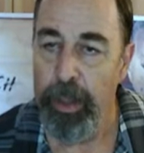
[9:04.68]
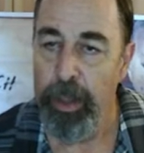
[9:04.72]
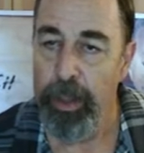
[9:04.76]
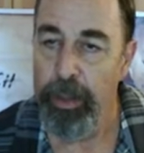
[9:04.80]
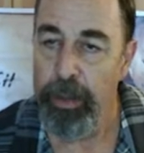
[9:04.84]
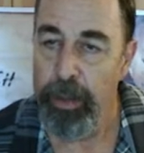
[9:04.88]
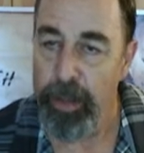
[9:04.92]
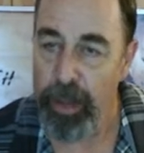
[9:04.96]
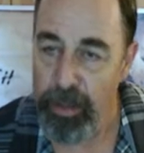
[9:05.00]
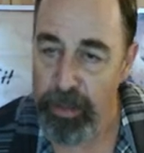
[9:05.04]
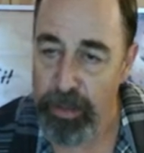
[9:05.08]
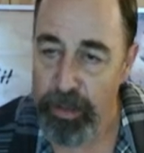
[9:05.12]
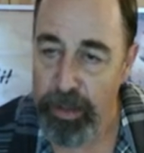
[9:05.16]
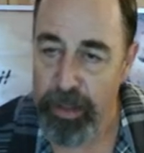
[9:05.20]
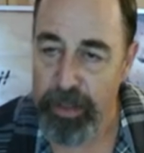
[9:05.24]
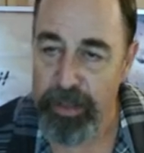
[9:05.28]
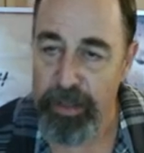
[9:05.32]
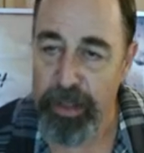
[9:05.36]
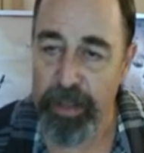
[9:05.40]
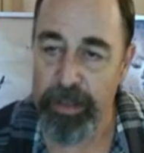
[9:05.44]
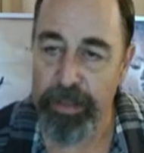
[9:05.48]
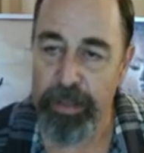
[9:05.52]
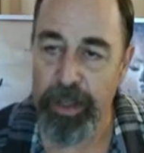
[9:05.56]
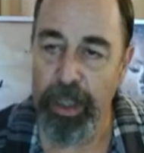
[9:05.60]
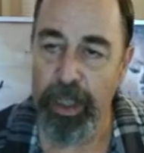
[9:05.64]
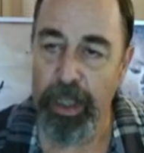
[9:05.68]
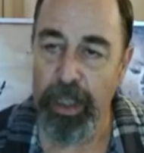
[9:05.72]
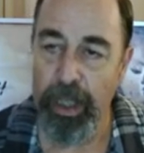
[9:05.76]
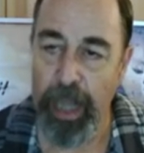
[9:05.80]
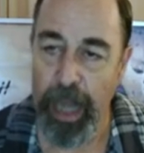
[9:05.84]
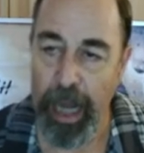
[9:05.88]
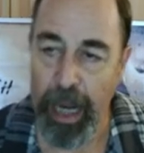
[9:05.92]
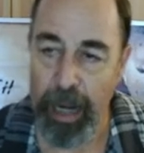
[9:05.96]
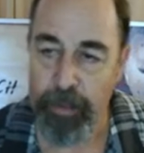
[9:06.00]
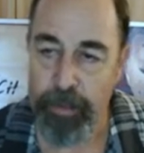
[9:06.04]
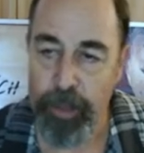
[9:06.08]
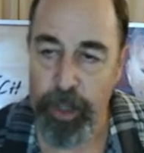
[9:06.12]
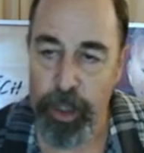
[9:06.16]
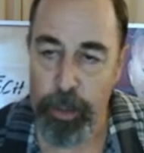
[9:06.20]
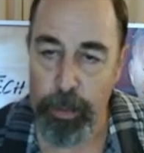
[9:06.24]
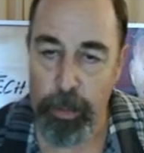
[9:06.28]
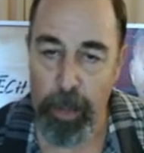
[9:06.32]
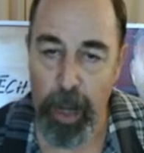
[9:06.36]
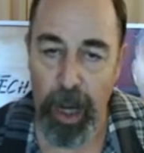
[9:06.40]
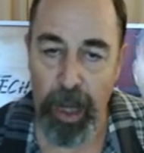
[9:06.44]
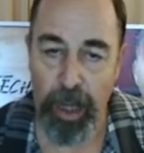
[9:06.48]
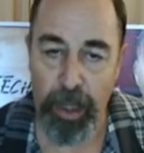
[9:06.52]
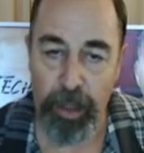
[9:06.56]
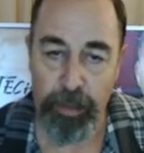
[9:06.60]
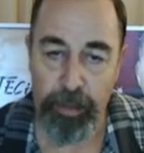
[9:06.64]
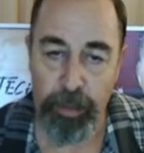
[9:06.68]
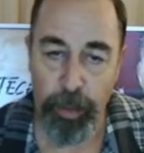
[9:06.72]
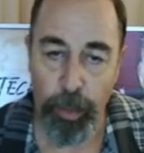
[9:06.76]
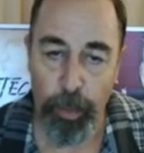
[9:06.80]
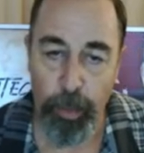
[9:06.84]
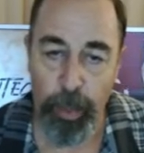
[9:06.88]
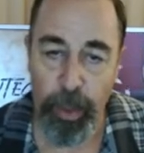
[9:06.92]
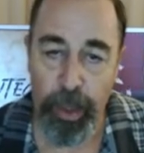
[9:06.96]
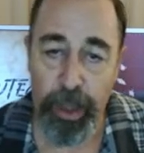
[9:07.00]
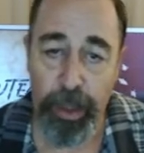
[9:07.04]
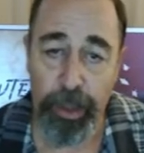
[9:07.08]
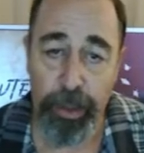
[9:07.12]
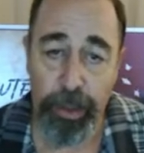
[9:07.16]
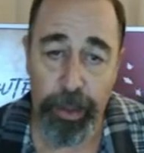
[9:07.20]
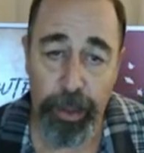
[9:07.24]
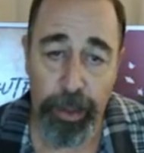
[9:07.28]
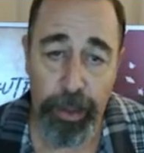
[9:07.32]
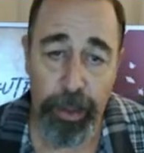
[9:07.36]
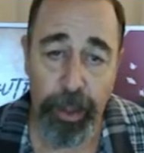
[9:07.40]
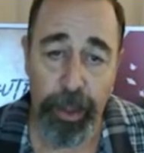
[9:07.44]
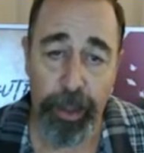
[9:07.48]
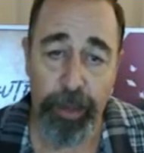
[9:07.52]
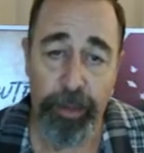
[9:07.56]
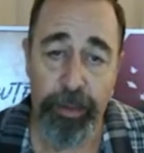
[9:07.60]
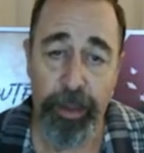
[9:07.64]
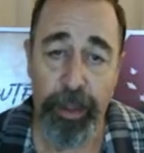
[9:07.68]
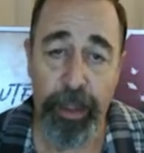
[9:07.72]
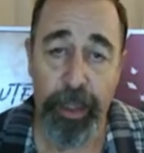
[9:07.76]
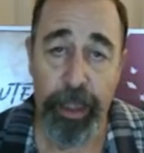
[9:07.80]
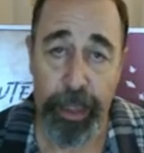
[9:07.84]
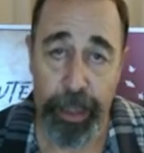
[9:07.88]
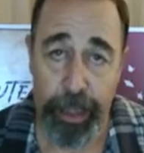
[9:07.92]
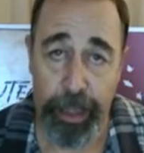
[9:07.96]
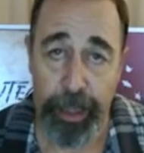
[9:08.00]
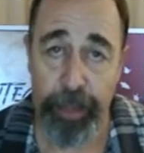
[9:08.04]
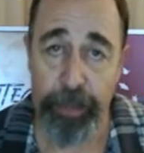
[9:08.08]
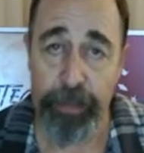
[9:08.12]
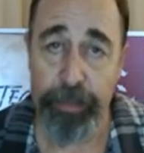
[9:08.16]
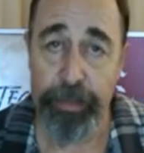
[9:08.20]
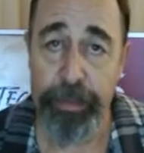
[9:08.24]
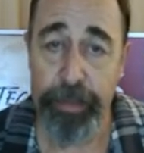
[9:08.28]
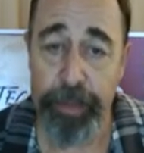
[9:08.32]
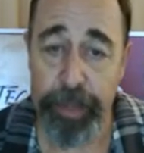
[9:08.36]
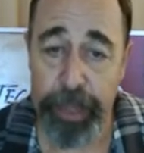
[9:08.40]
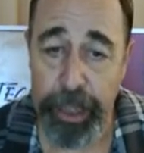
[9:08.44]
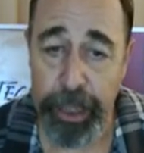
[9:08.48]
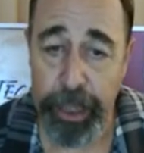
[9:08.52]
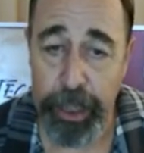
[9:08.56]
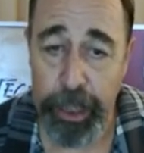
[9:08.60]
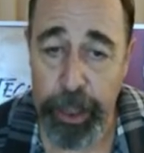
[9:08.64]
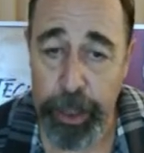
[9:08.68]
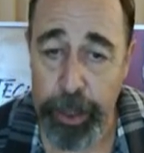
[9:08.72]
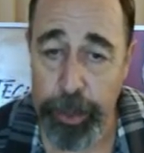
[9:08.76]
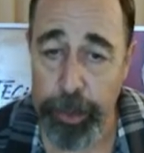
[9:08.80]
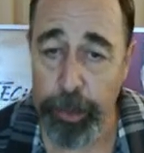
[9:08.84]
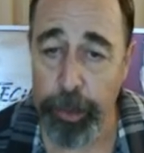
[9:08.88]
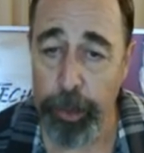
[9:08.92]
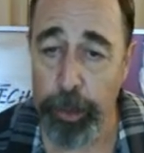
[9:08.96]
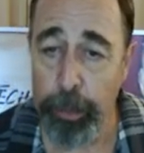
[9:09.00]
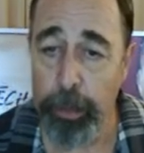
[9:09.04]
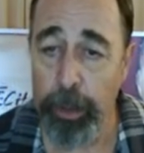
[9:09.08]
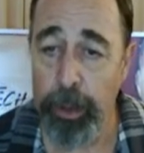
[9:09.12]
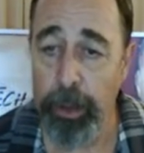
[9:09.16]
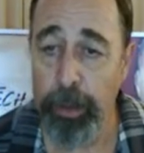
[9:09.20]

the statistical average model for real Earth, is the cube.